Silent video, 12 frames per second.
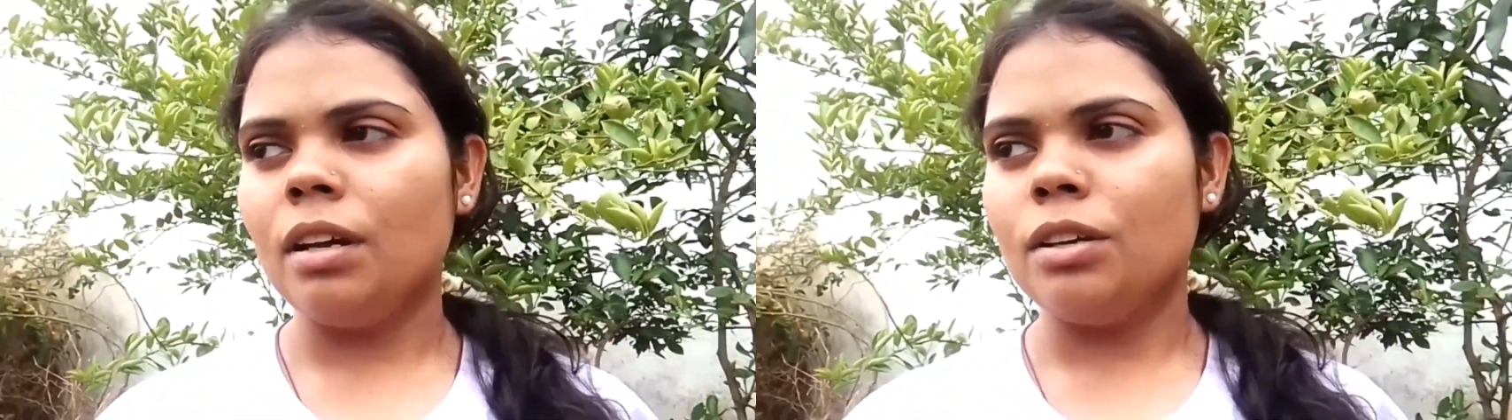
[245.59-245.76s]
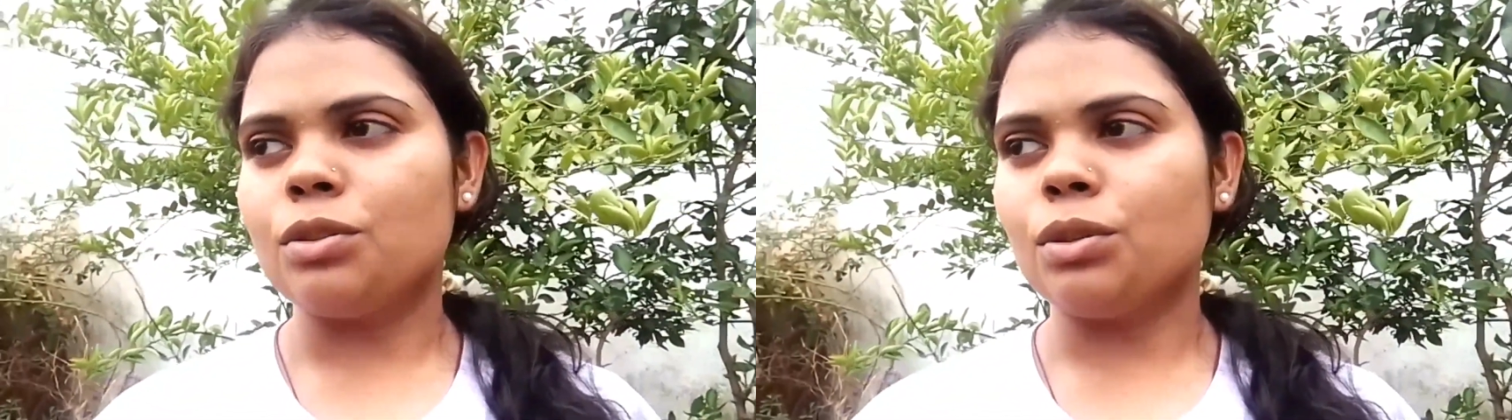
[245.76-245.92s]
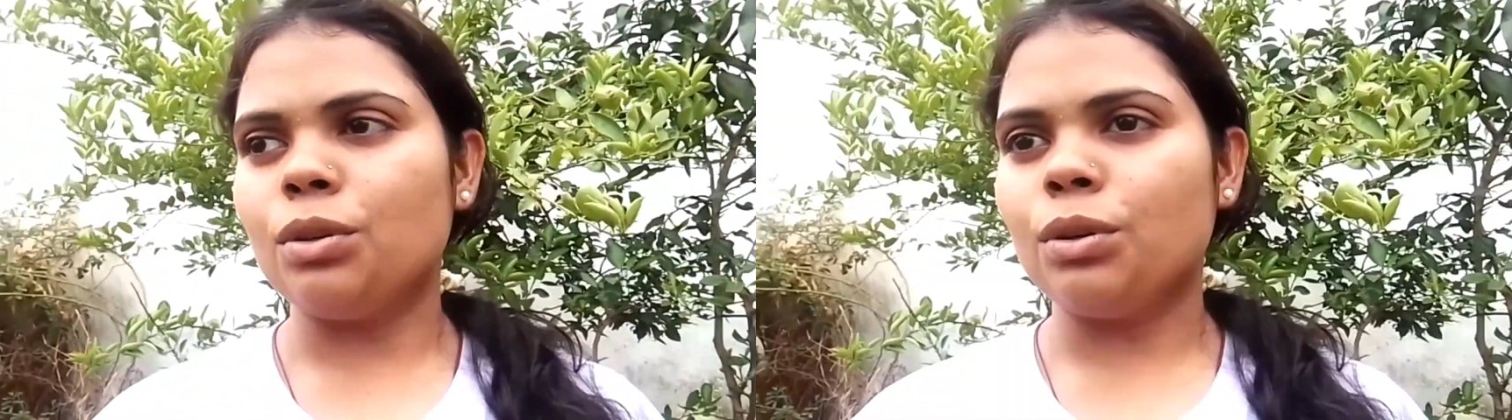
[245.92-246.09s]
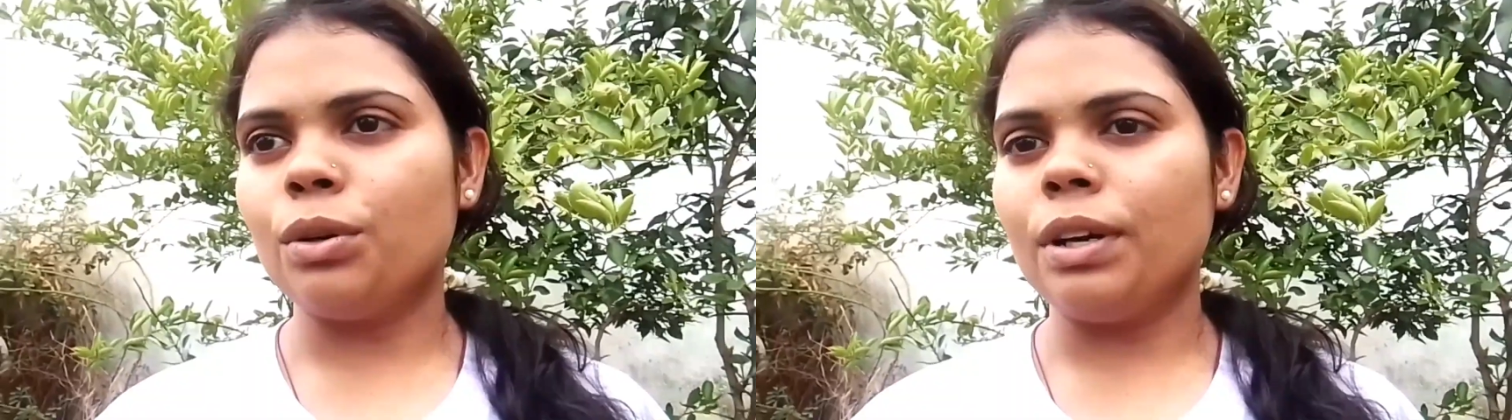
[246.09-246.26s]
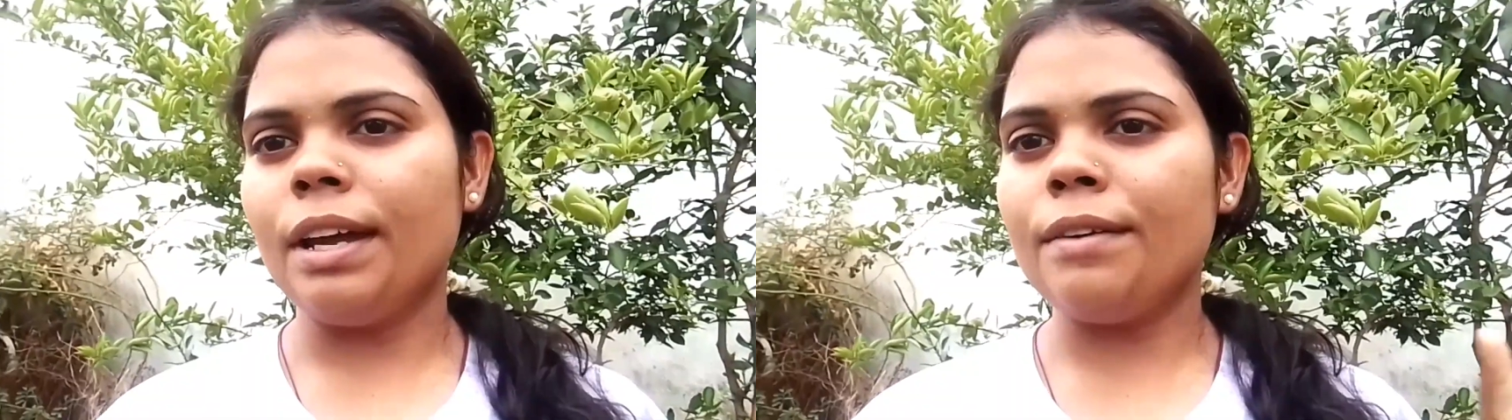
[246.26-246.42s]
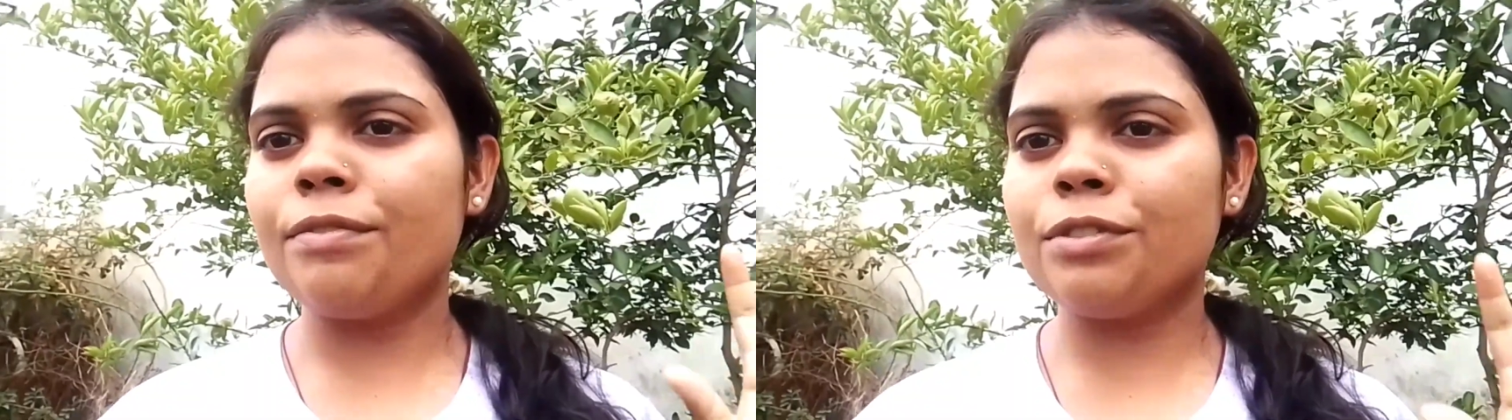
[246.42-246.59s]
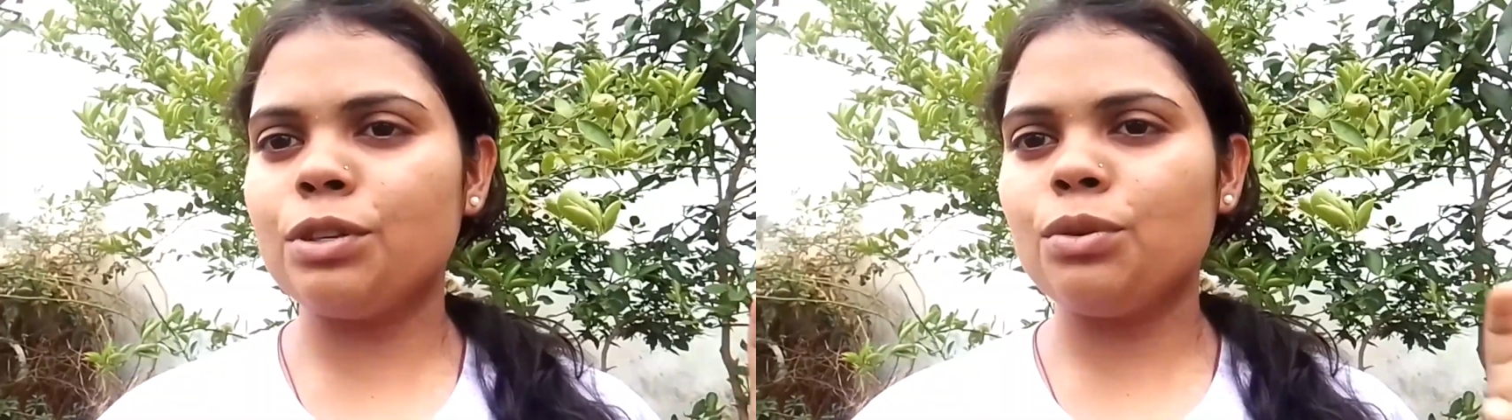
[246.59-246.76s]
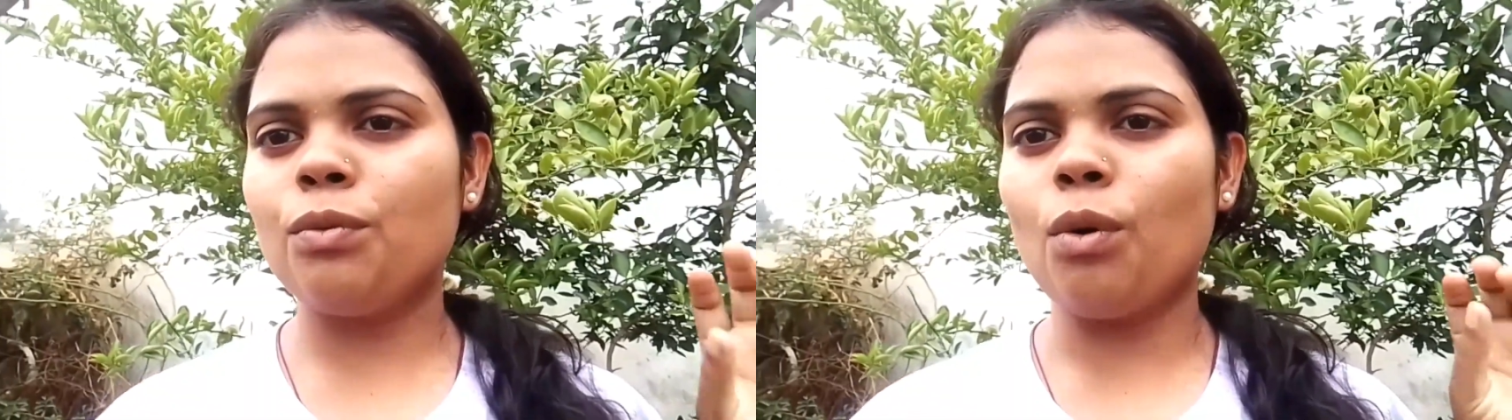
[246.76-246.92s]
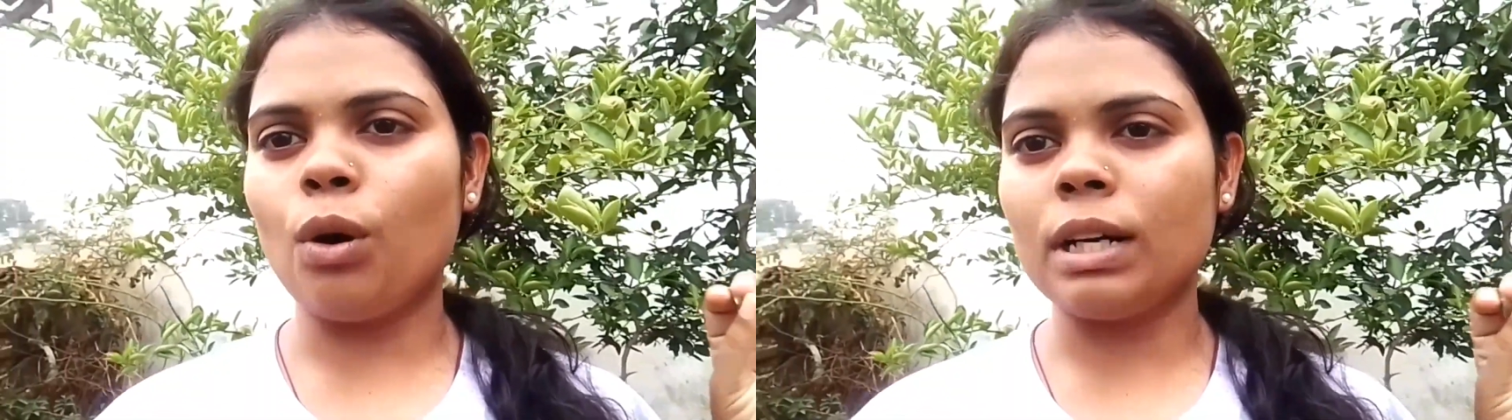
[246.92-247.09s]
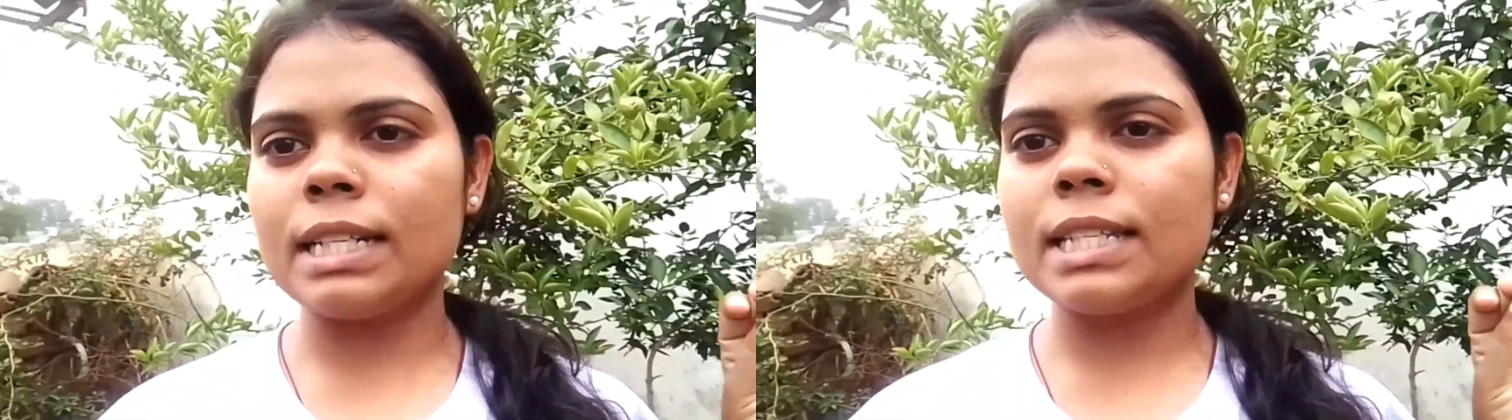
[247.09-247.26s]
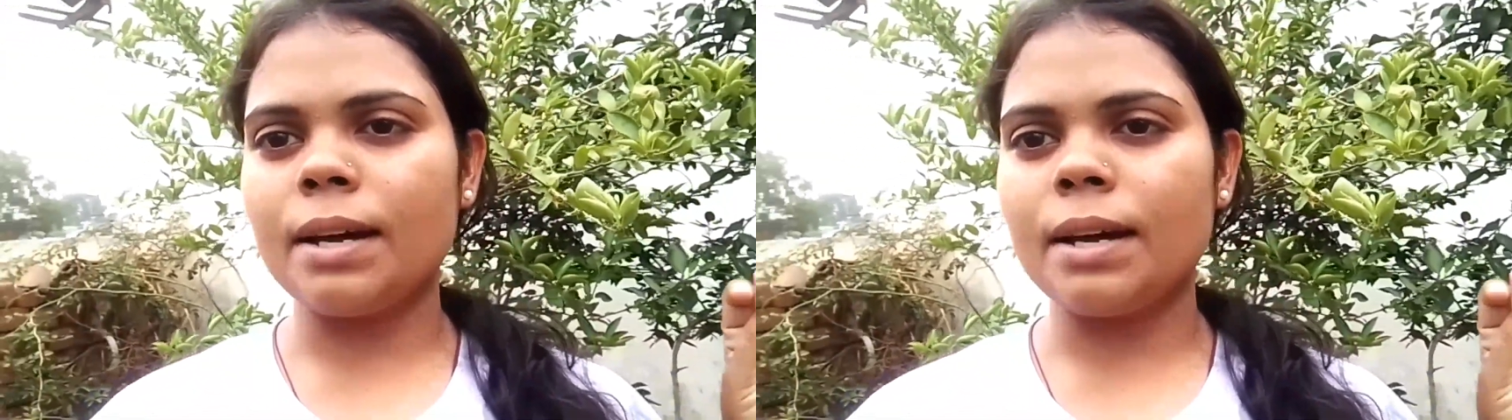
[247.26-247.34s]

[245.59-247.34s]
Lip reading: So if you want